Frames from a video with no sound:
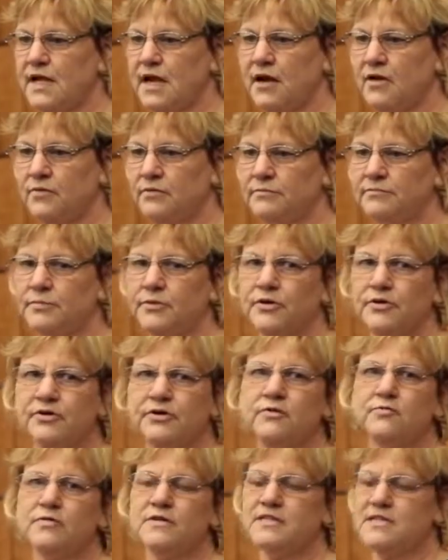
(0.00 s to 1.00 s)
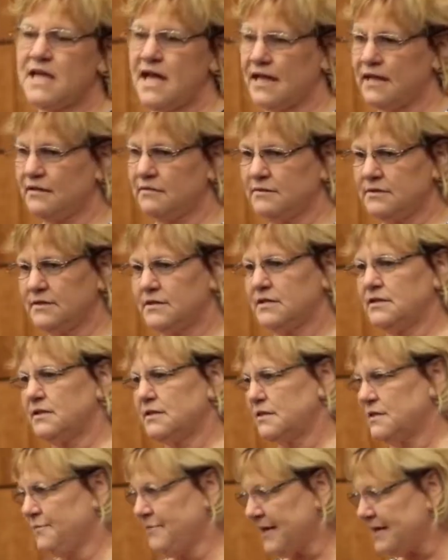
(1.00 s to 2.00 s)
Now, Bernhard was not
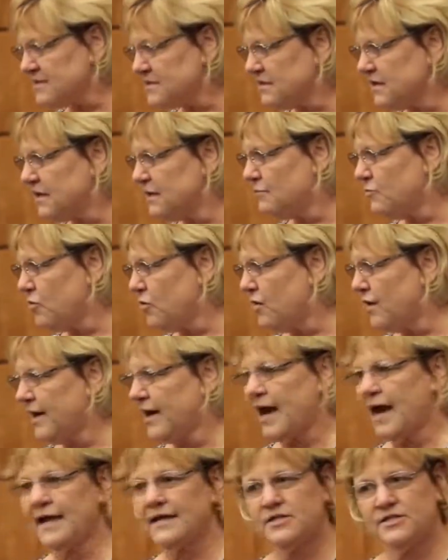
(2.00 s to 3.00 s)
the best looking boy.